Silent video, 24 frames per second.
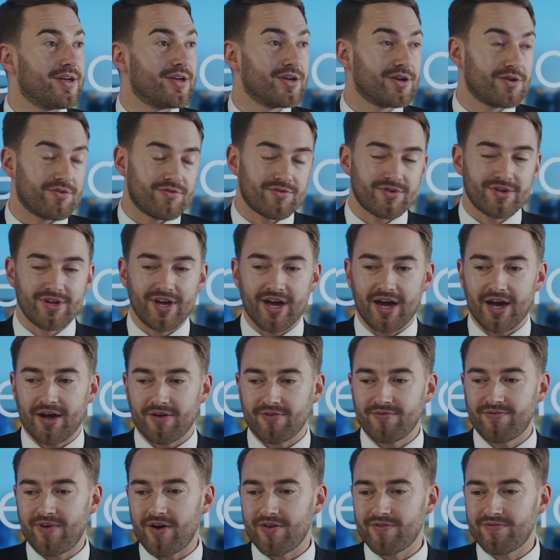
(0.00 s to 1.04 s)
Yeah,
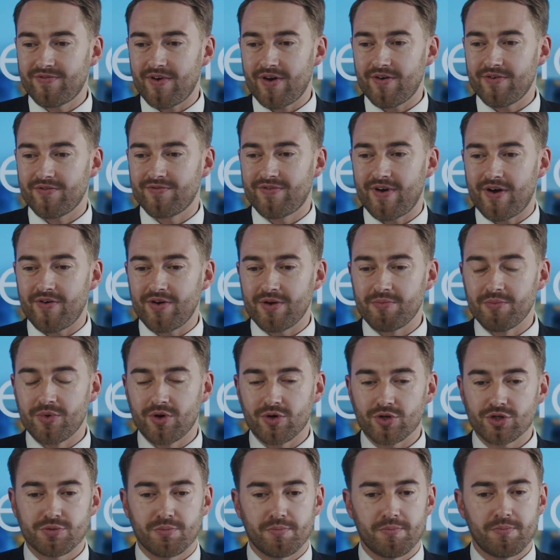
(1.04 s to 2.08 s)
very, very, very
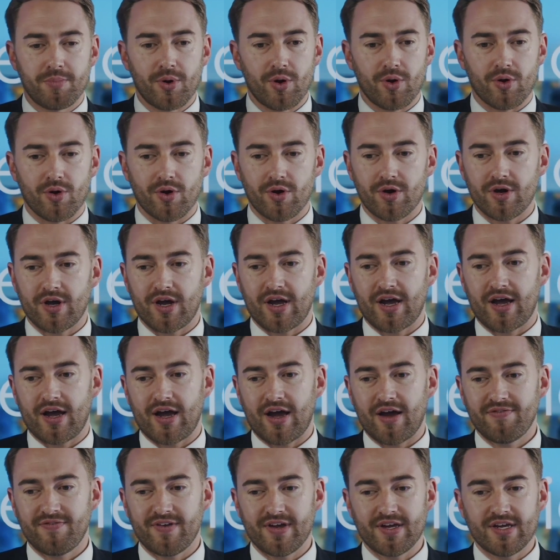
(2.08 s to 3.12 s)
much. But
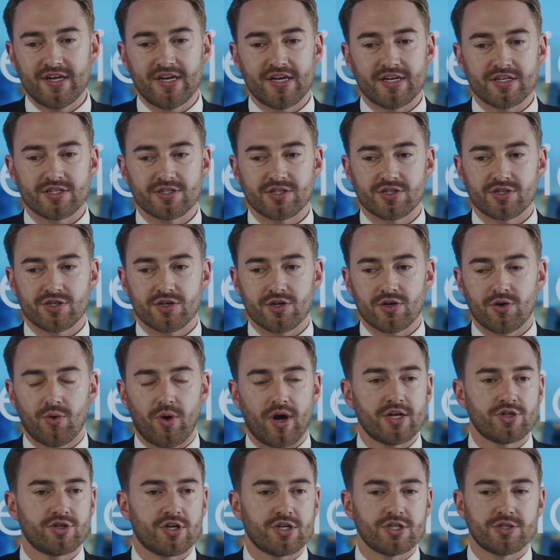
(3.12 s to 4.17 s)
I think it's
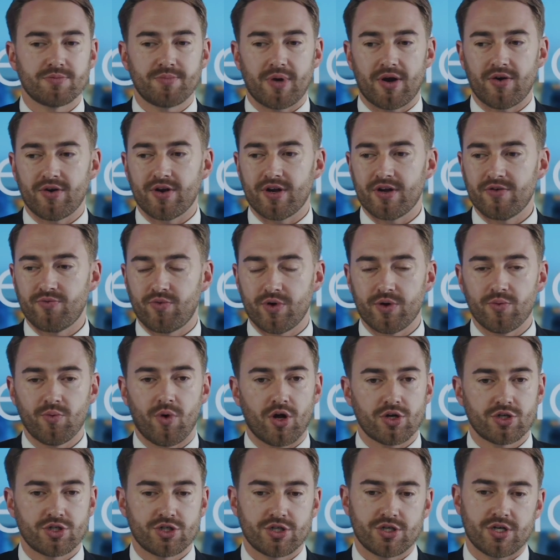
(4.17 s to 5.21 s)
quite transparent if we
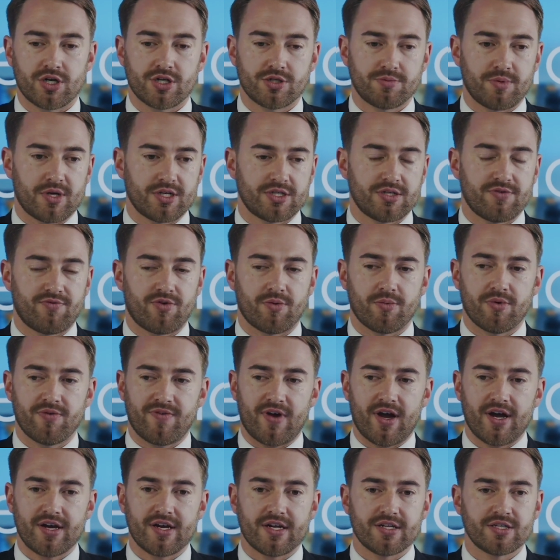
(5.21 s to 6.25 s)
watch, especially from a
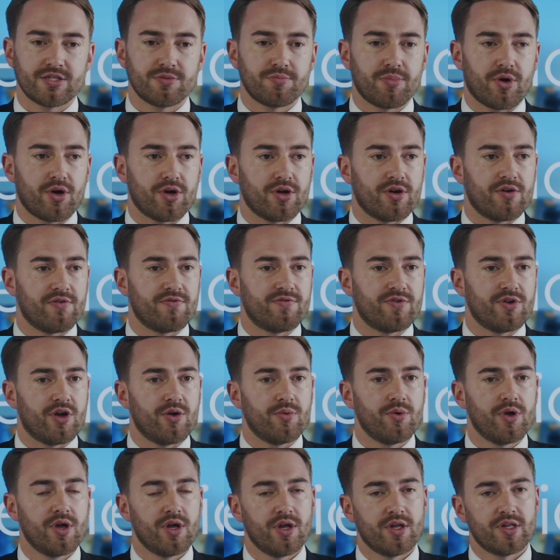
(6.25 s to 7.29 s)
finance point of
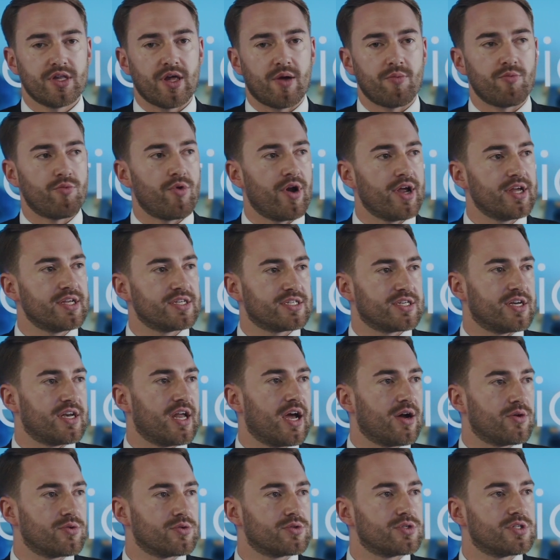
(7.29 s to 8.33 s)
view, then rates are
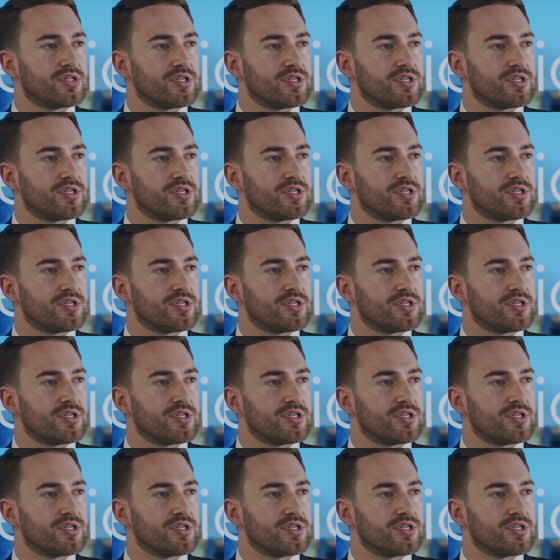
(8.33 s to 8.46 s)
now